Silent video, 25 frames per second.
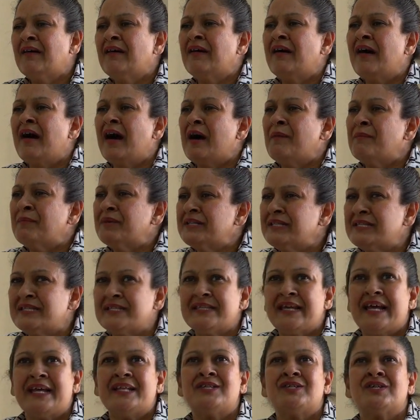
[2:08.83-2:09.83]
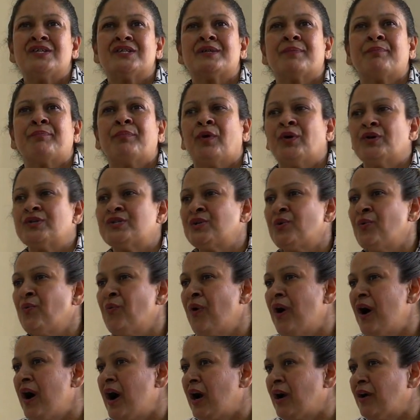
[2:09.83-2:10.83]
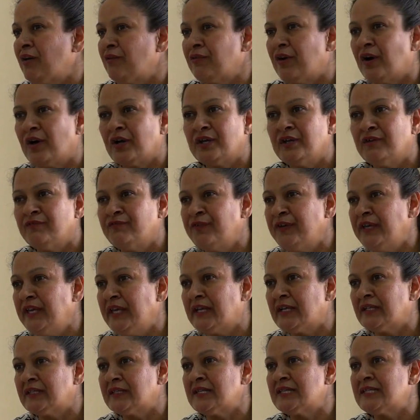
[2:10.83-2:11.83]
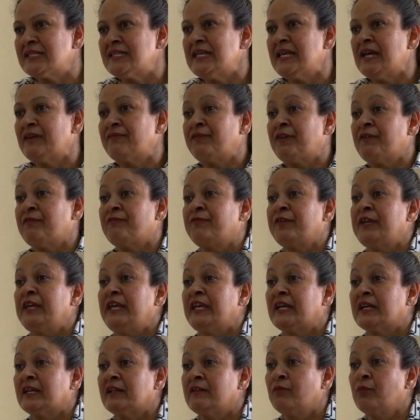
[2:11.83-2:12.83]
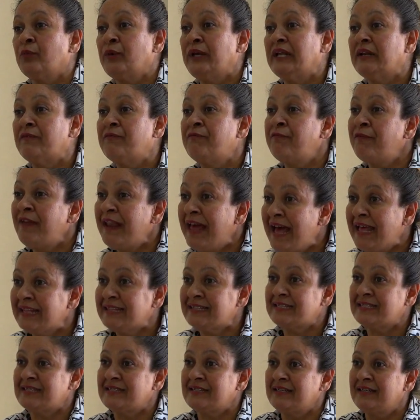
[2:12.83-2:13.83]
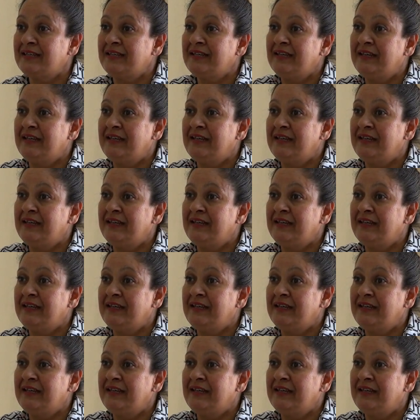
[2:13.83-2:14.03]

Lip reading: Common sense, you're supposed to walk around your vehicle to see if your vehicle wheel flat.